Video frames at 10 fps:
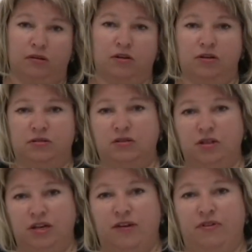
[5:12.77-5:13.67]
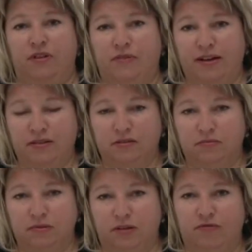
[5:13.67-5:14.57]
could have a direct
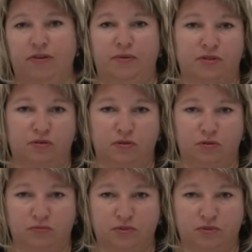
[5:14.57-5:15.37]
influence on your